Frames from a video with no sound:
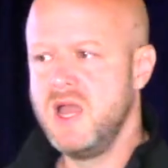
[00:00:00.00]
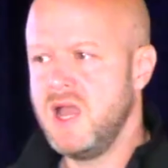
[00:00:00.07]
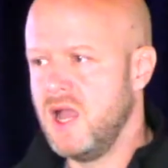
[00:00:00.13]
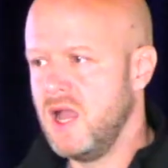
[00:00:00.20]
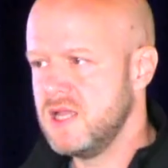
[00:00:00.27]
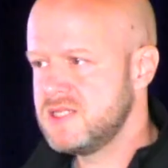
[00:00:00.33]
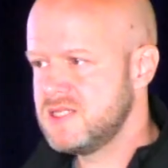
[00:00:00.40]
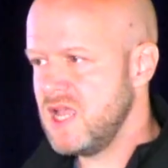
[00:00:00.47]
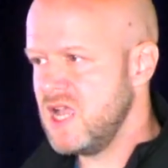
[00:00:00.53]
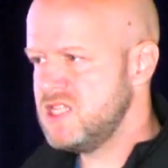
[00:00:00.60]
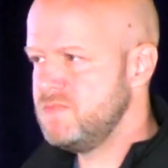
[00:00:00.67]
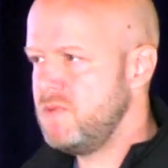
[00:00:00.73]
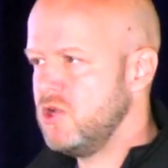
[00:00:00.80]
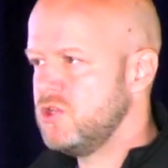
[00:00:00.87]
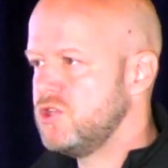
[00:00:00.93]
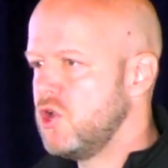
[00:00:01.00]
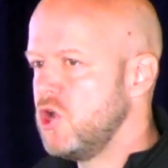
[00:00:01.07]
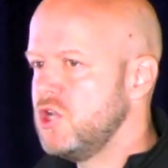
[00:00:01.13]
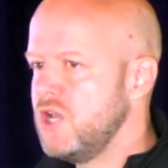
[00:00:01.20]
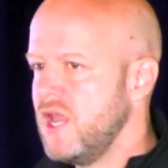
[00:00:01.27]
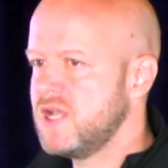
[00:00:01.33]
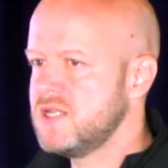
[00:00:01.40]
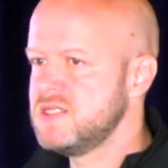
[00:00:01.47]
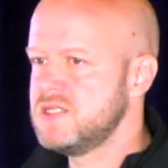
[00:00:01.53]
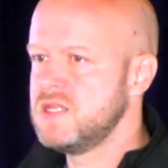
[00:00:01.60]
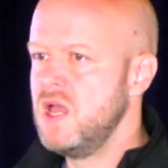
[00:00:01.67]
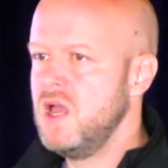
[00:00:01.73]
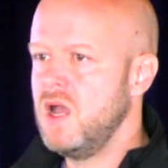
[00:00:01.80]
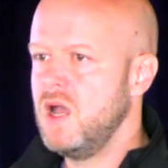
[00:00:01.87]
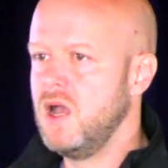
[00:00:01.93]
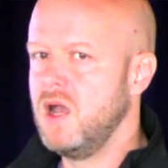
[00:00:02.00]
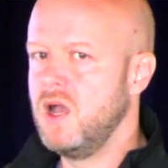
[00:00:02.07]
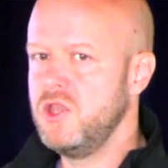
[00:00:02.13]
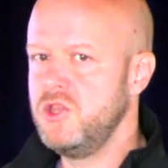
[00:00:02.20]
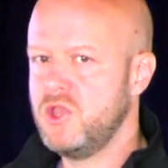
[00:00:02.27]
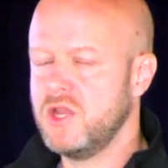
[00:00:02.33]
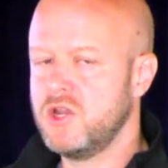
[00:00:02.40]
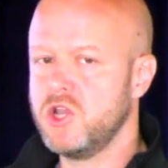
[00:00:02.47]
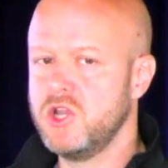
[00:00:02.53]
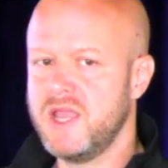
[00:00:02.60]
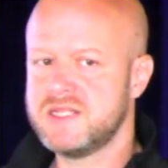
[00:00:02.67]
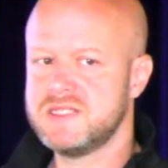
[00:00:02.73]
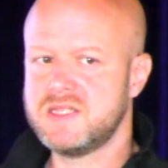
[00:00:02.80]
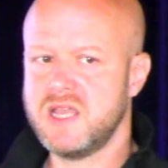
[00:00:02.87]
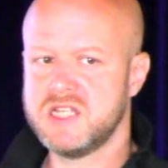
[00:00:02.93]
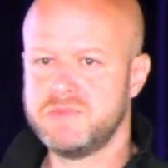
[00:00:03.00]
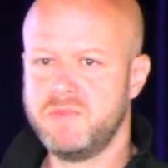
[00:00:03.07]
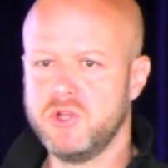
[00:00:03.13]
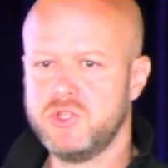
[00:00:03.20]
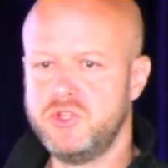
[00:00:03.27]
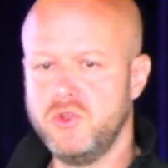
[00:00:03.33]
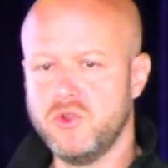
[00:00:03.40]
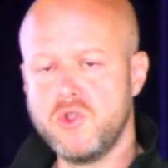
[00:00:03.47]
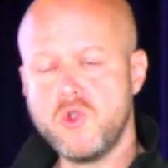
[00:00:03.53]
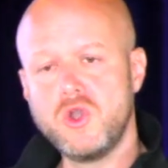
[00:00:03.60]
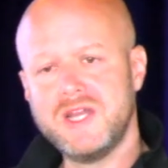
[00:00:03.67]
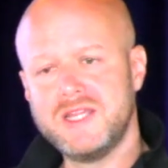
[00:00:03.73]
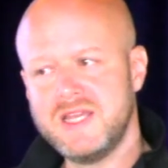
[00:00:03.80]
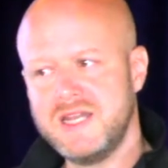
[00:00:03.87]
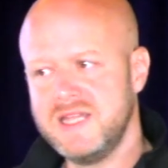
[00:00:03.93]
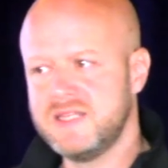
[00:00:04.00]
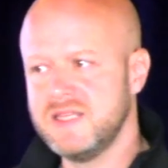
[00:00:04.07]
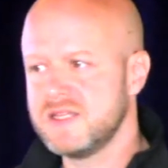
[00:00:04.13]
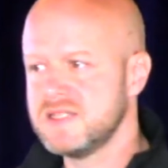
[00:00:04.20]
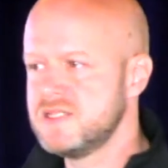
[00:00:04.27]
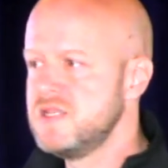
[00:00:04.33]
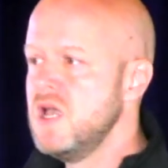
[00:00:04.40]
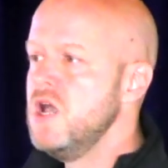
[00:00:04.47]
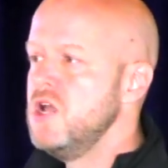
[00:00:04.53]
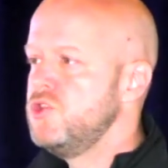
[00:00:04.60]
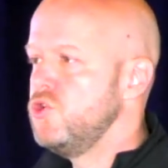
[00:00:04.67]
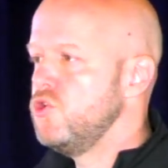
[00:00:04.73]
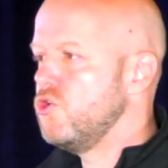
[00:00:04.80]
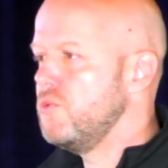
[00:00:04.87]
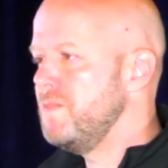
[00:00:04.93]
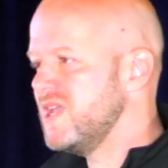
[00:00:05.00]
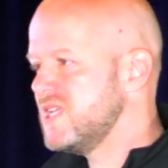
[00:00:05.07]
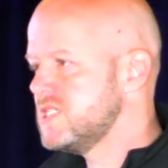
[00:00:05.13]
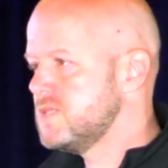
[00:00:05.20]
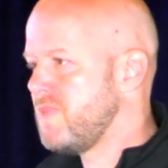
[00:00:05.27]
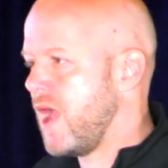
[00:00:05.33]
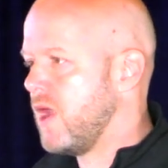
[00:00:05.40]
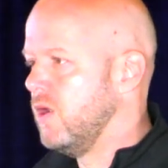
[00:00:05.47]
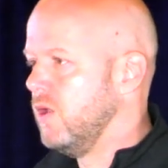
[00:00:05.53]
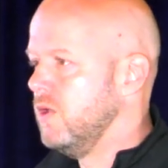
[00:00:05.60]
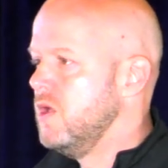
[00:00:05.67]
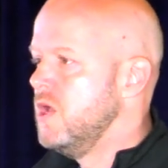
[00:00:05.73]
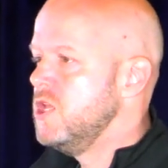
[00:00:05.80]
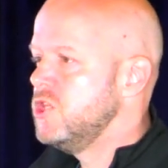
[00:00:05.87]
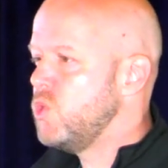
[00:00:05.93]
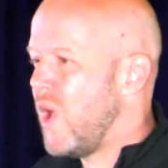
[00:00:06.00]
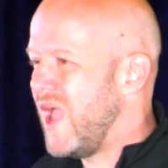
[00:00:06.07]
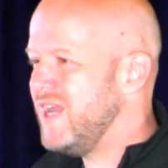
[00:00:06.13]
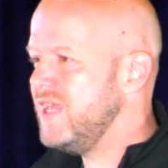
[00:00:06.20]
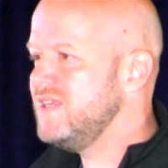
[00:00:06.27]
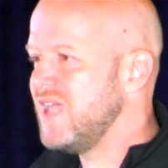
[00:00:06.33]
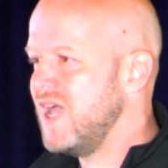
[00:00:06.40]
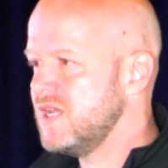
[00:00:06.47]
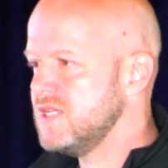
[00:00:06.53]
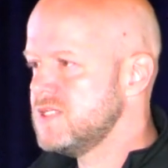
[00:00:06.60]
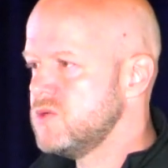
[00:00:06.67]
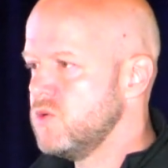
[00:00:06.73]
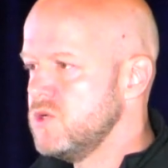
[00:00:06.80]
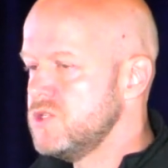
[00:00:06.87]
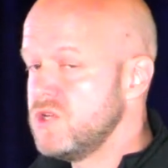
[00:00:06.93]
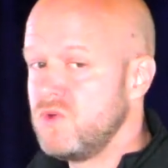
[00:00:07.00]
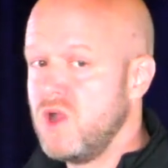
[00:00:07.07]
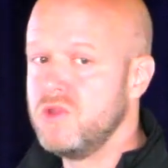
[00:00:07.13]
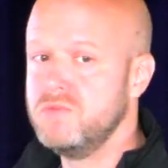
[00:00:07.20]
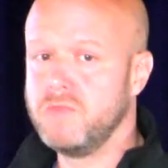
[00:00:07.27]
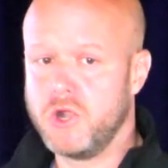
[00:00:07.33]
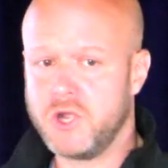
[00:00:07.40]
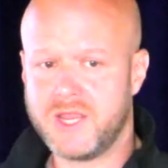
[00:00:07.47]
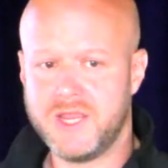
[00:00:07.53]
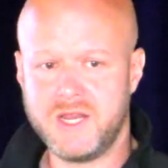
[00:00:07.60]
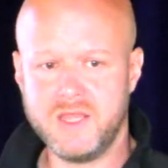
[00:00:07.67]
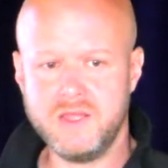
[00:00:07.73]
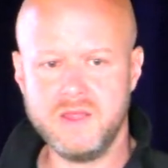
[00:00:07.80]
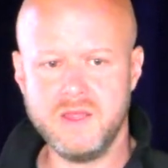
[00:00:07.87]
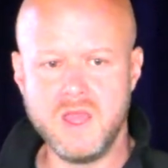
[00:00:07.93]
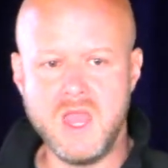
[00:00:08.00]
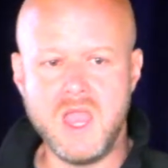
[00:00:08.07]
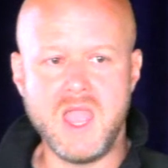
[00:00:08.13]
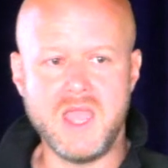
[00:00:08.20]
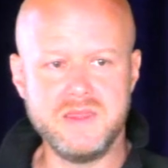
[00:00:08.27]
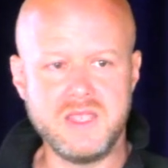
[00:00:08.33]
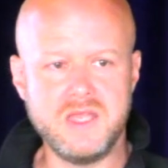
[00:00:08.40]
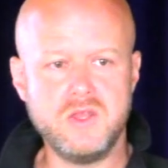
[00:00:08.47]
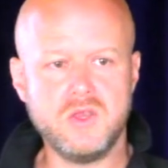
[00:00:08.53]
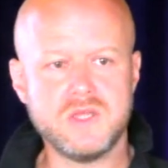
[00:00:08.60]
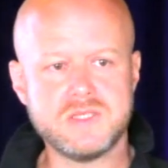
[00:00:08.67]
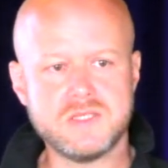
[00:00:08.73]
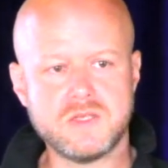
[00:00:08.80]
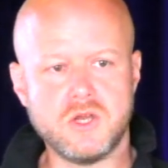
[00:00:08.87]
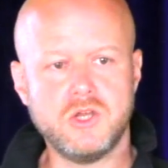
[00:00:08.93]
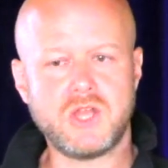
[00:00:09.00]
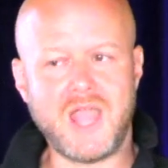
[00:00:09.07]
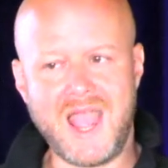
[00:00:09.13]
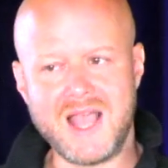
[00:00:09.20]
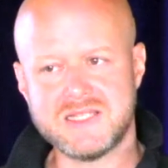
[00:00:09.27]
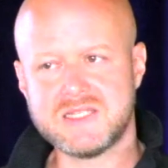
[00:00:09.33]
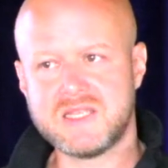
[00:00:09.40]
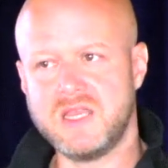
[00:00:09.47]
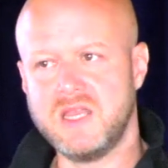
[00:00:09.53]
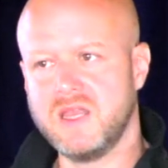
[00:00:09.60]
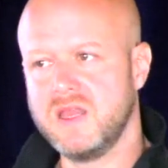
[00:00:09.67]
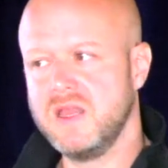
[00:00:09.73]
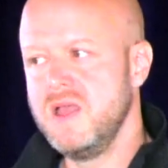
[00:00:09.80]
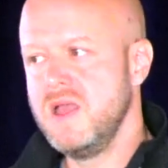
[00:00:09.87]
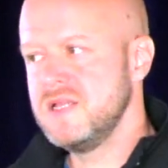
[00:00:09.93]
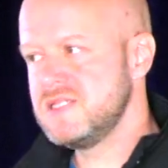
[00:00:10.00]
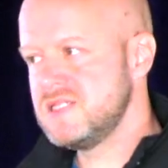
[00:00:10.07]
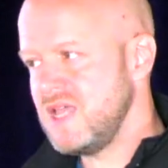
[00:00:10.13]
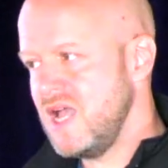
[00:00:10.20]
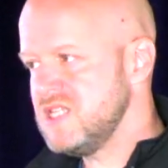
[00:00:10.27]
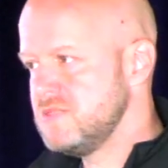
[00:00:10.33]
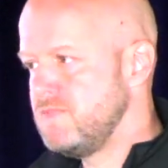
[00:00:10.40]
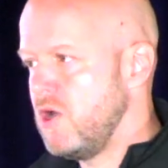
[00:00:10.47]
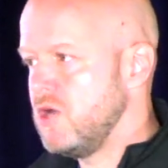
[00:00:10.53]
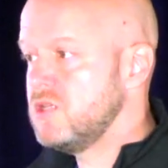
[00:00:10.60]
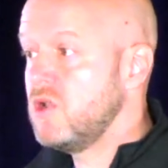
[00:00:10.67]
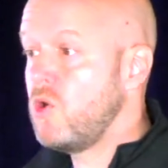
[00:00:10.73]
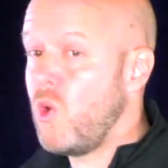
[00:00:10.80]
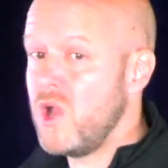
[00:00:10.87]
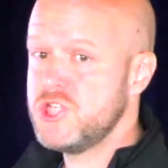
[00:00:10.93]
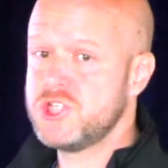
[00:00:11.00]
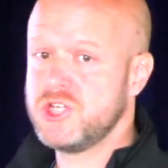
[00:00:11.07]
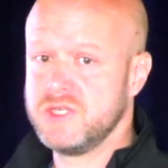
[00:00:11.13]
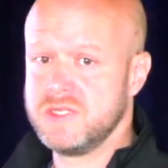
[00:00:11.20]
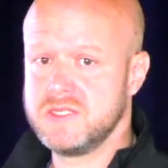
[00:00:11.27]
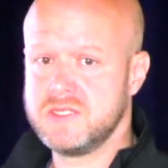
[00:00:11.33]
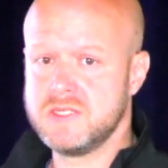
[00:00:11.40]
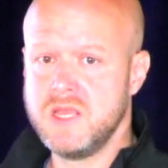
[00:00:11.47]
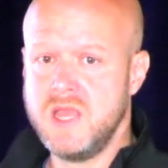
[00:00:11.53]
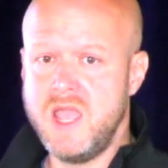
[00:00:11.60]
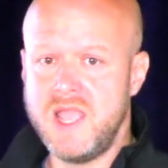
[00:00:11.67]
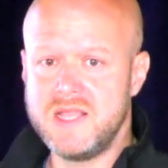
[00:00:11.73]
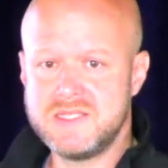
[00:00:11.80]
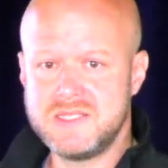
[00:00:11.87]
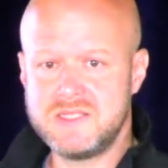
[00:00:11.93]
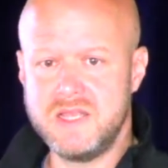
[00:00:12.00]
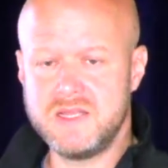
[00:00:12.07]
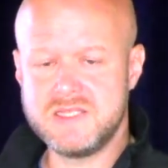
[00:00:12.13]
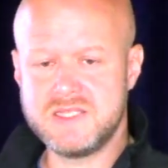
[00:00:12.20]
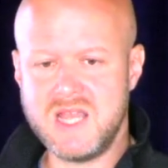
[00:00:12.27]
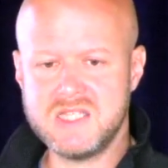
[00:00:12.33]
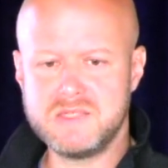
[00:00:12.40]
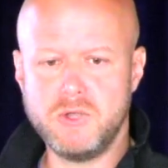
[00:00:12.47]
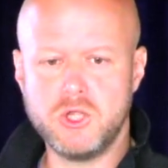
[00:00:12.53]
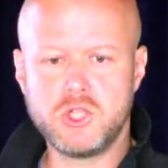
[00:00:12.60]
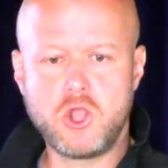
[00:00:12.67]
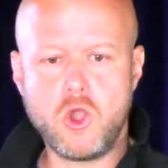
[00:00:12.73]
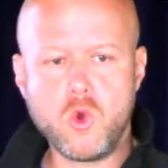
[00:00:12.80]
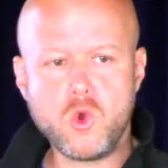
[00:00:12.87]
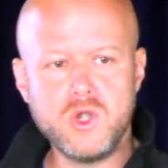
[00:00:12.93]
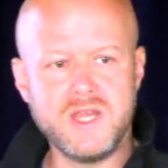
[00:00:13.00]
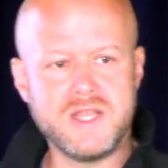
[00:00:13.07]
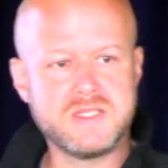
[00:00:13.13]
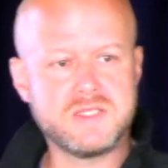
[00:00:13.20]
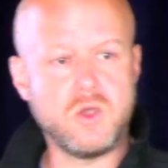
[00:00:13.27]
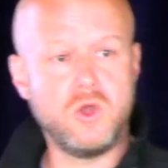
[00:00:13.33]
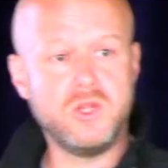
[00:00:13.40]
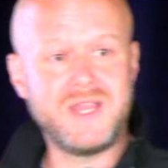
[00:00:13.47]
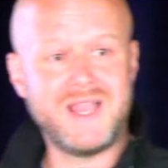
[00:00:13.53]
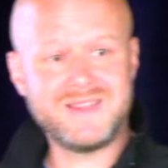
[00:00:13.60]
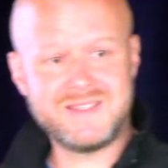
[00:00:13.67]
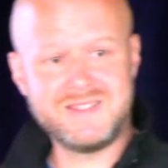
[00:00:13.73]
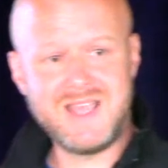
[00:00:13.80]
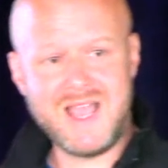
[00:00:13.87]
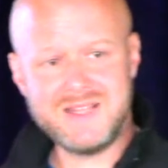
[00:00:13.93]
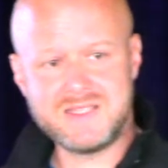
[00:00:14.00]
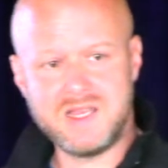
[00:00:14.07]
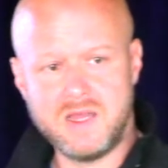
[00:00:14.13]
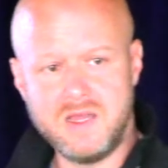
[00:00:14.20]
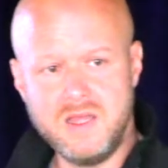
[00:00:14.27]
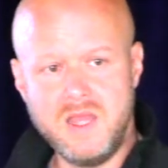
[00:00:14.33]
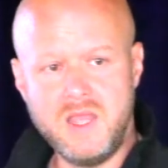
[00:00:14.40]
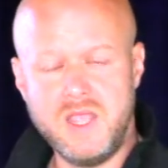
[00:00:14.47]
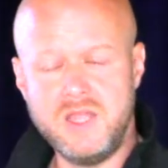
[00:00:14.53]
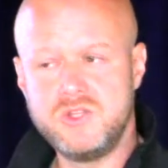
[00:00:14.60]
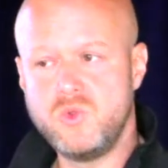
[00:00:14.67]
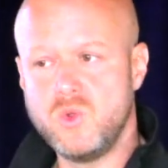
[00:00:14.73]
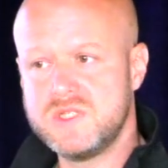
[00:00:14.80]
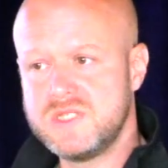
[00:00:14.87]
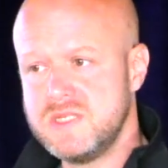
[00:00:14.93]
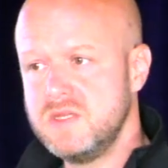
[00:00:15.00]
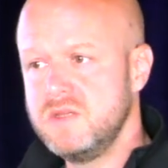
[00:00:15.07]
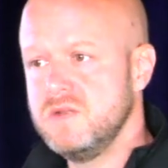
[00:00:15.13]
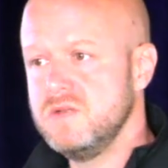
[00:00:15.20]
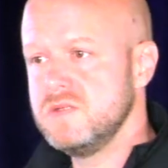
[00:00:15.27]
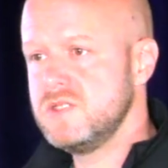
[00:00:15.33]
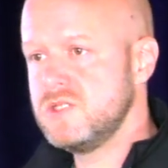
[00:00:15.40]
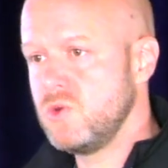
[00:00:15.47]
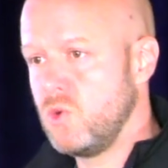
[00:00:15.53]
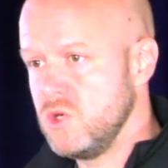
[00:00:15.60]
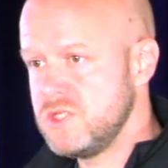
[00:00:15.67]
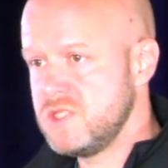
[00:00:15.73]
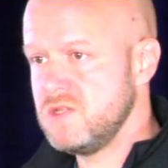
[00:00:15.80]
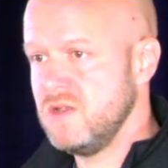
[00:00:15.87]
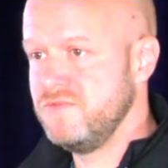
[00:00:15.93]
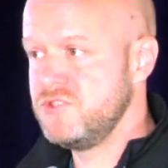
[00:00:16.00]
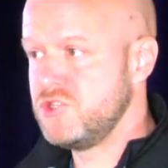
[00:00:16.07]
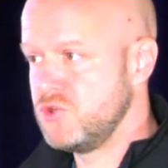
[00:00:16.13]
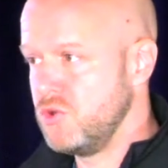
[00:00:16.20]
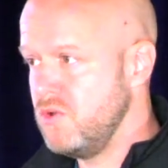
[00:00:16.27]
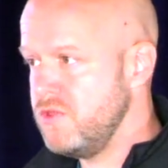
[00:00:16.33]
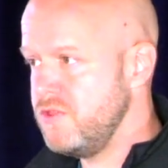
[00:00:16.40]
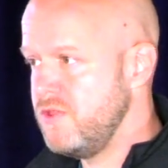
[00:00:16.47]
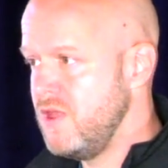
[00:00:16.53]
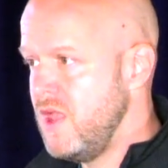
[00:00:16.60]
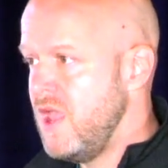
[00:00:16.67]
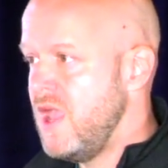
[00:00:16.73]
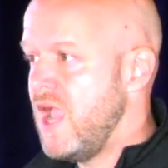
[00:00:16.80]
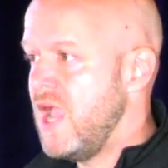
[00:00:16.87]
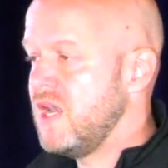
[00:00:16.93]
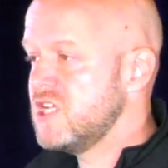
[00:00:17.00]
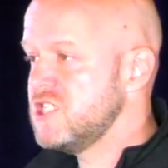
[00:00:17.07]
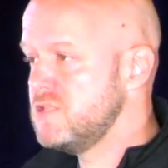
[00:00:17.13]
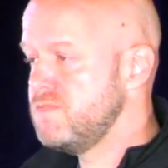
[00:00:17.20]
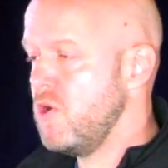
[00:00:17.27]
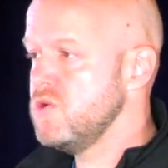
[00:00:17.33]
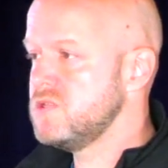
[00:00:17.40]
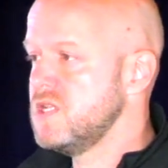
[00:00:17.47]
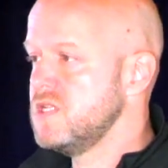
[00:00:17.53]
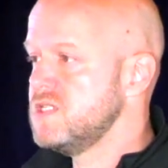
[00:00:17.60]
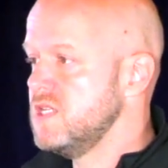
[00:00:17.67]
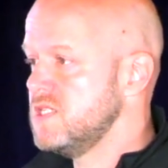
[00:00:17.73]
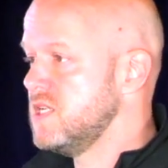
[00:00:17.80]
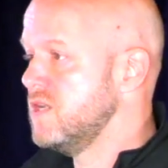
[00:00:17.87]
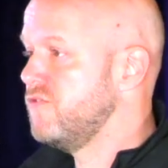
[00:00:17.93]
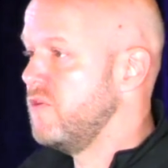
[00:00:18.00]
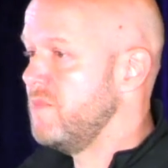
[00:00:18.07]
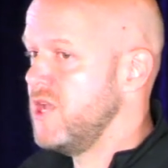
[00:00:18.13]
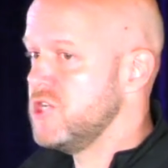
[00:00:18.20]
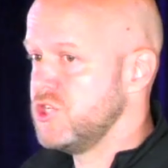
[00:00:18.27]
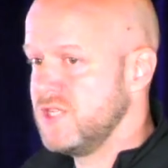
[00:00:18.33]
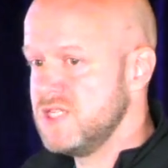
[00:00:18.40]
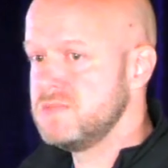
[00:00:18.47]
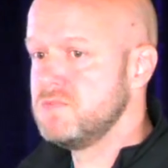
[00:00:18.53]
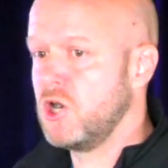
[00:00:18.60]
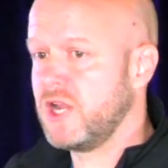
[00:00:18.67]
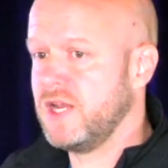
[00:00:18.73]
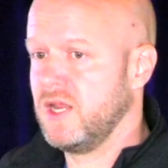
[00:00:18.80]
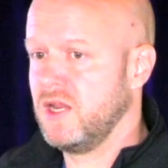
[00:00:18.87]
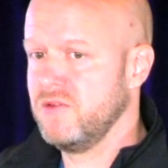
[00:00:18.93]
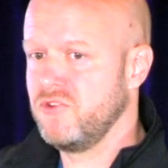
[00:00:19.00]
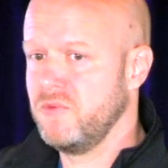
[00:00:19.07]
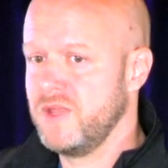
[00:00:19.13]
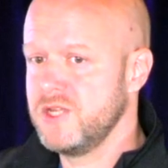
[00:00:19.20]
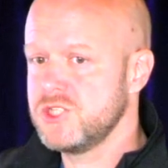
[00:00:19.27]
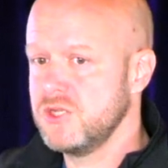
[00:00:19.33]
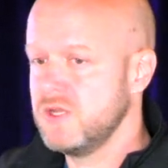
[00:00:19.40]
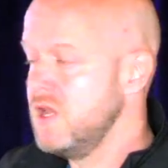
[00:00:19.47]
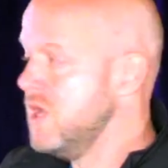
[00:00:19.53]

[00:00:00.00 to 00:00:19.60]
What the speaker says: StatsBot connects, you can connect StatsBot to your Google Analytics, to your Mix panel, to any data source around marketing, and then you can start asking StatsBot questions. And StatsBot correlates all that data into a single source of truth and exposes this information, this marketing information.